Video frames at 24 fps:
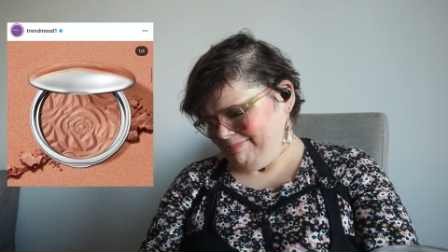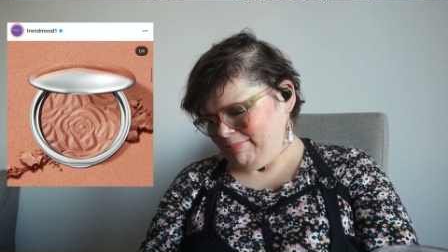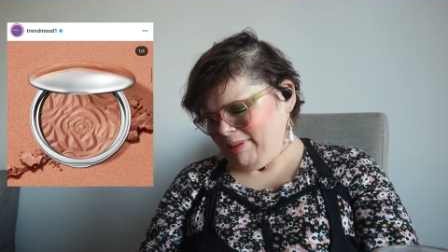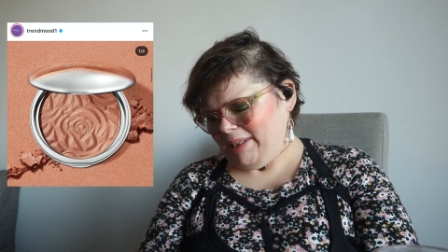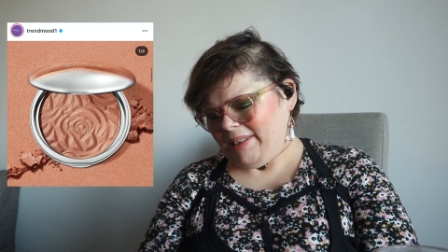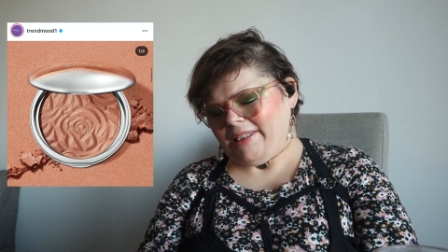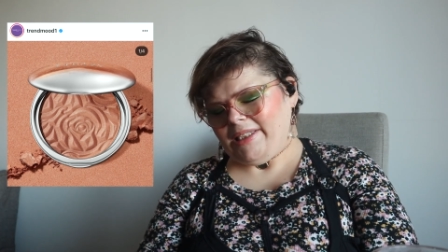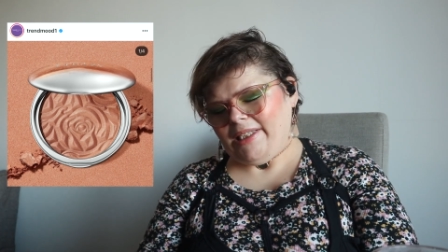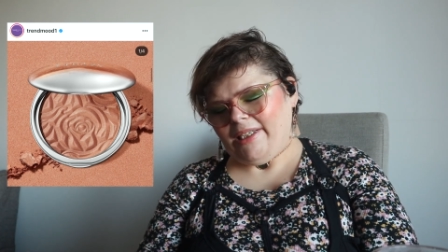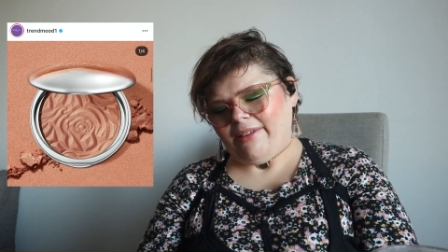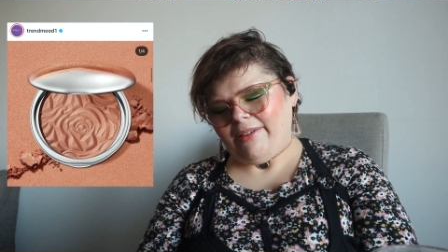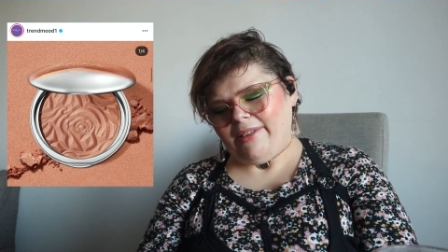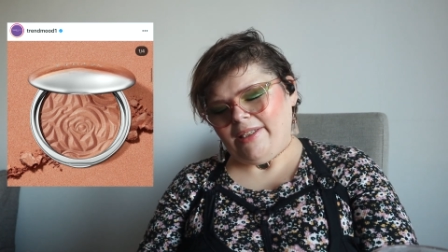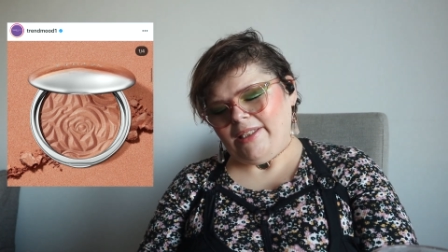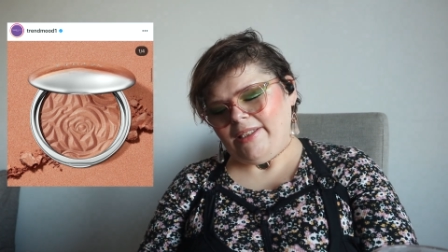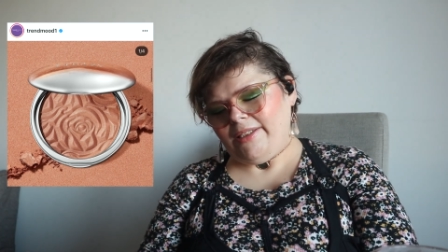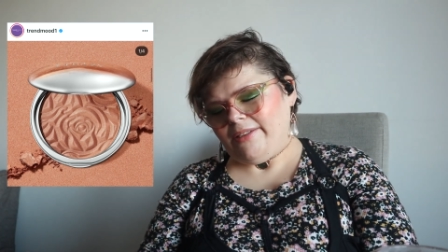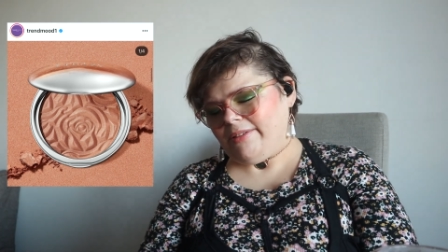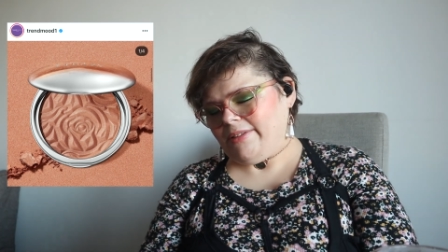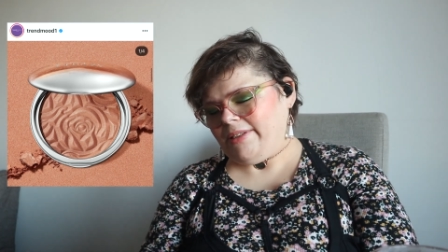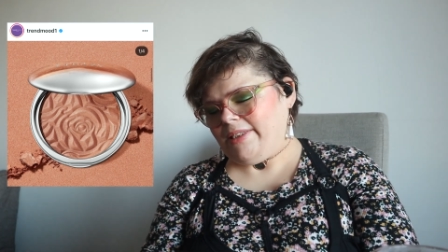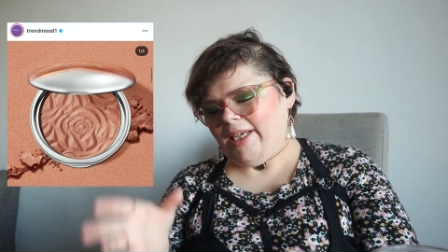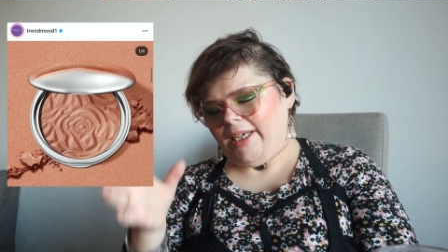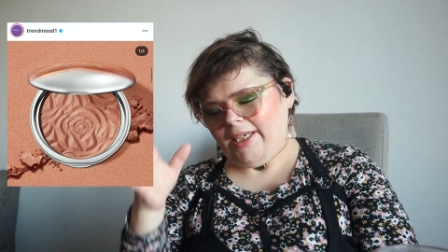By Terry,
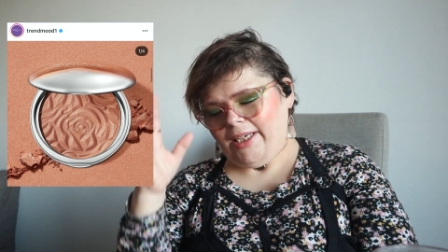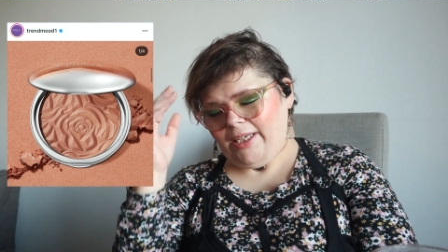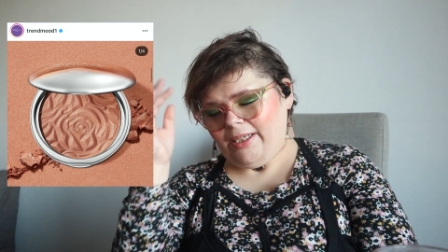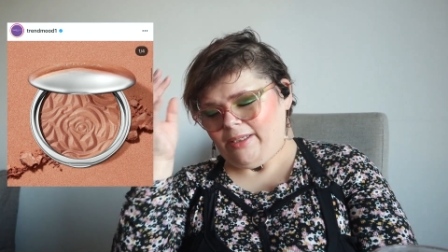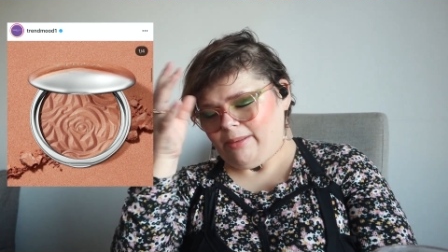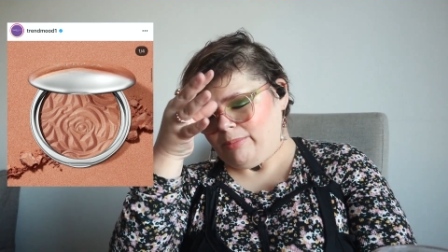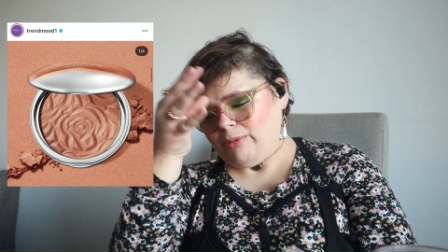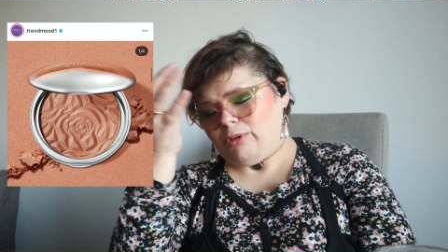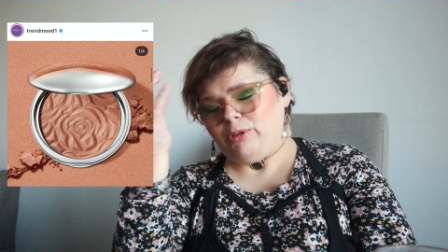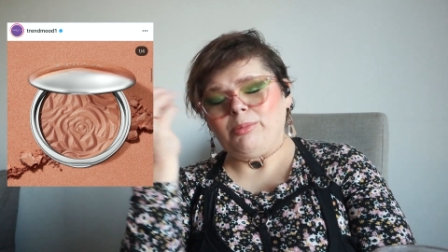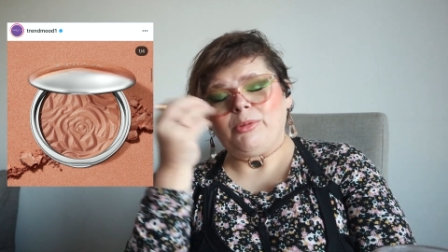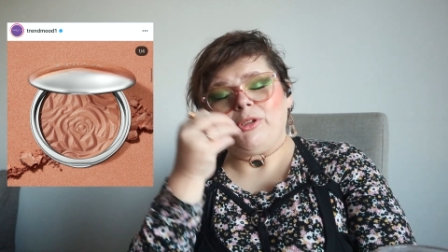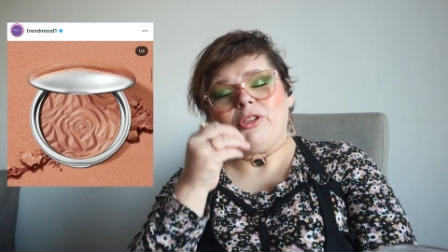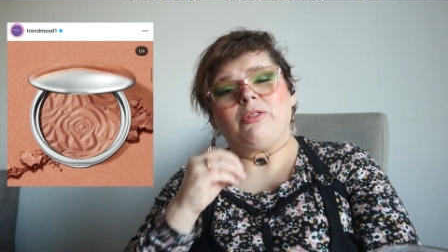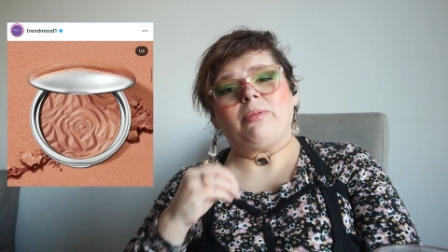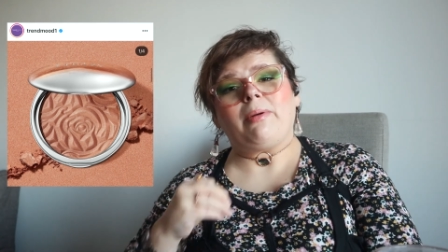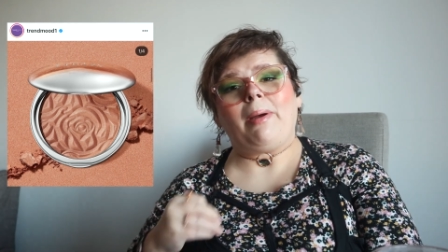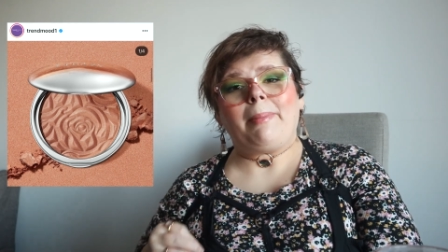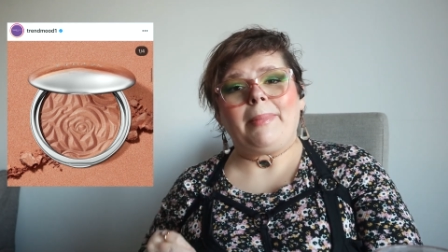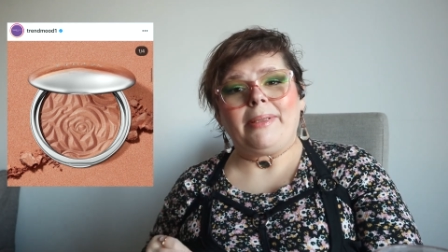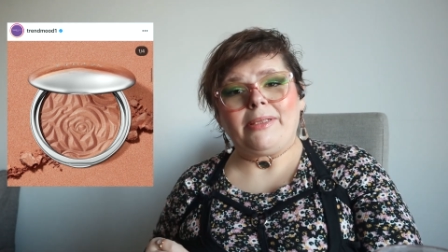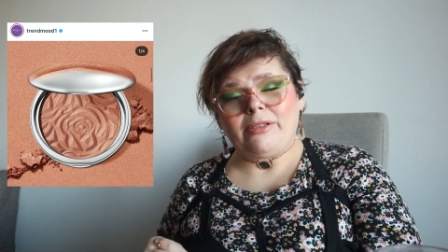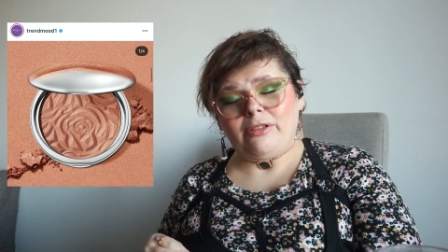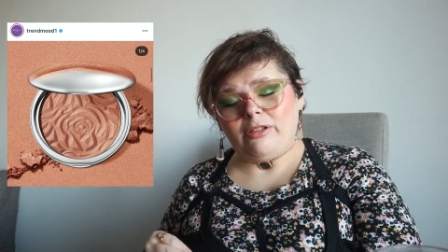you're taking up too much of my
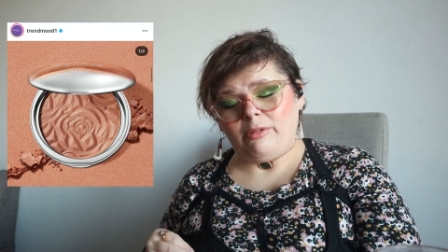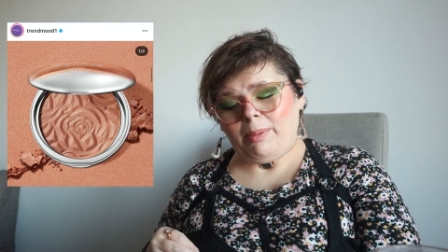mental